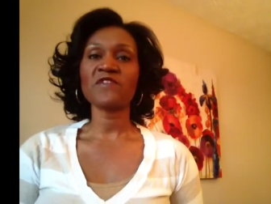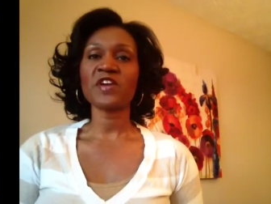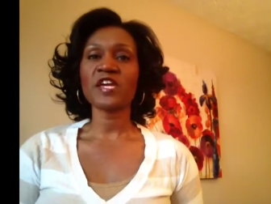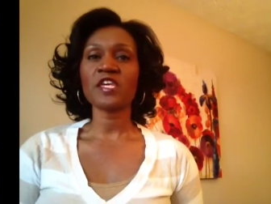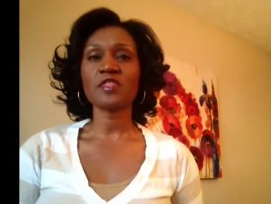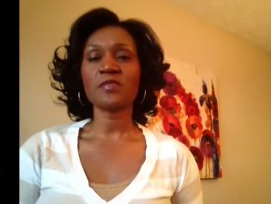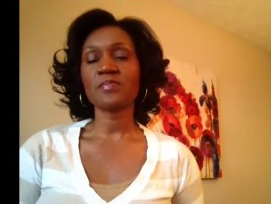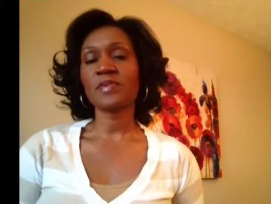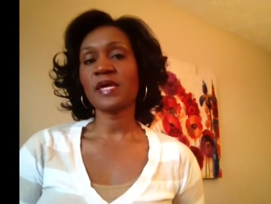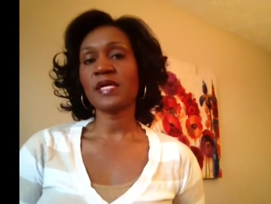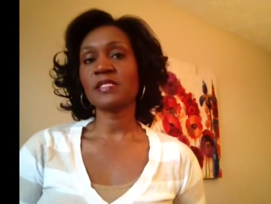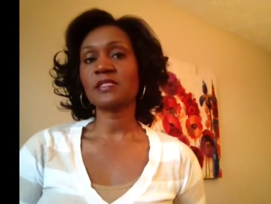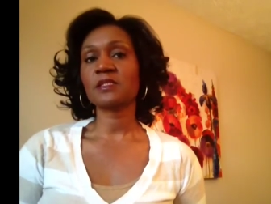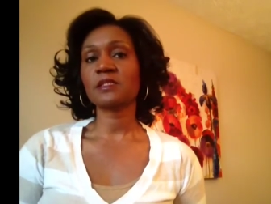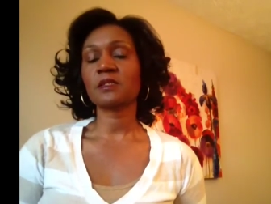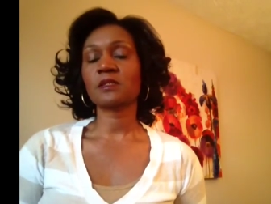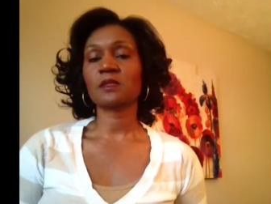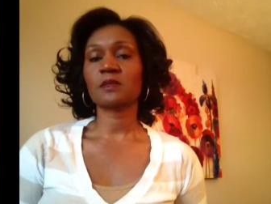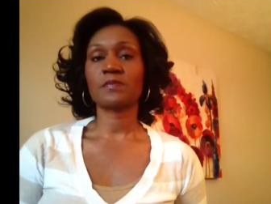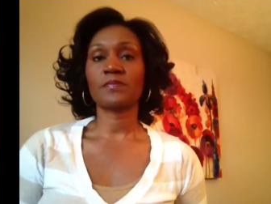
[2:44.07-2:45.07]

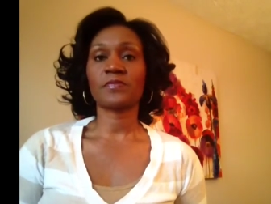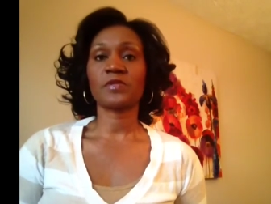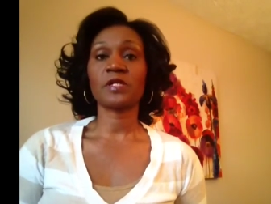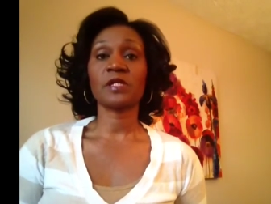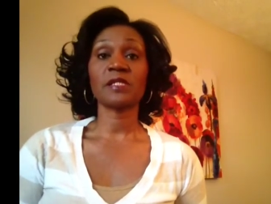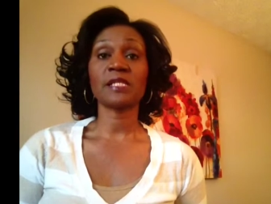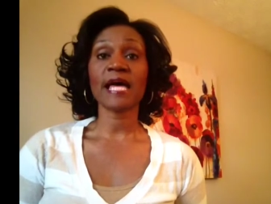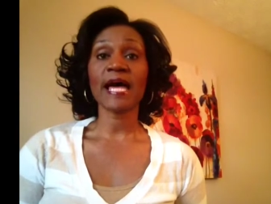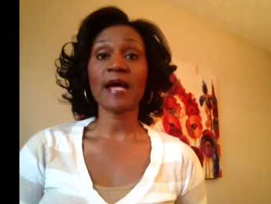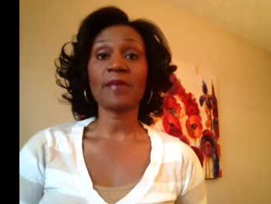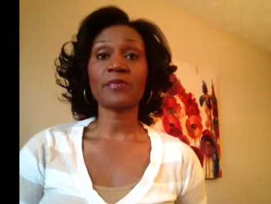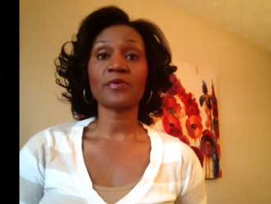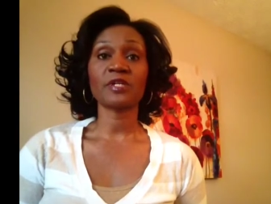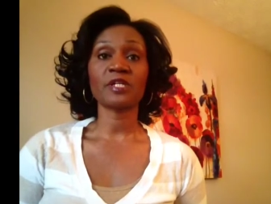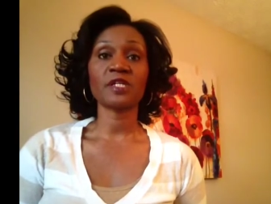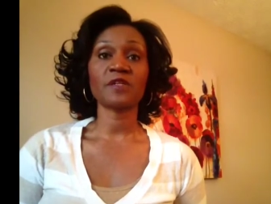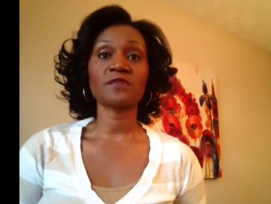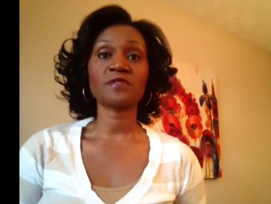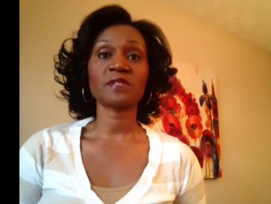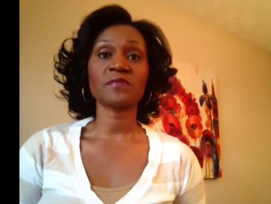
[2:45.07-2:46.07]
faith-based
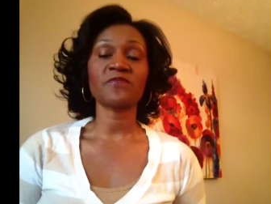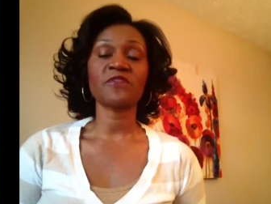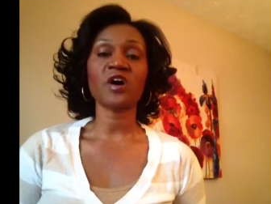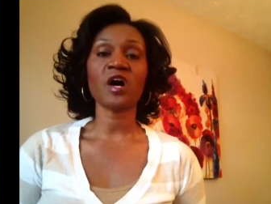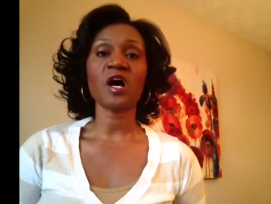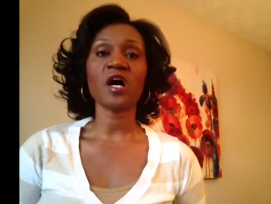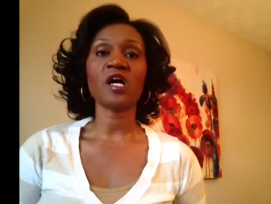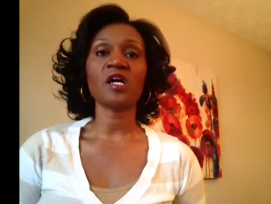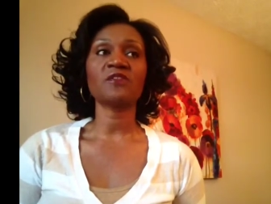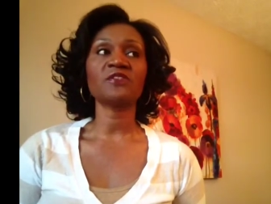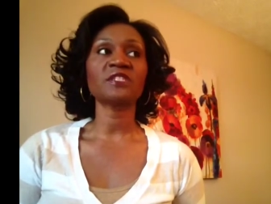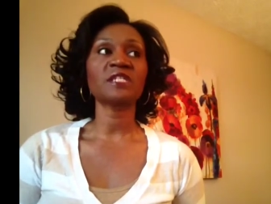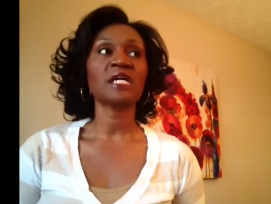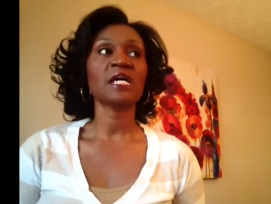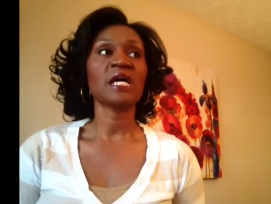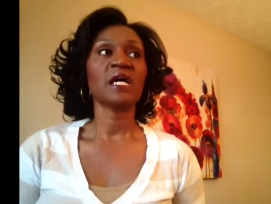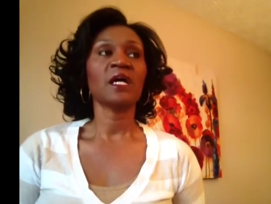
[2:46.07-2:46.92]
collaboratives involved,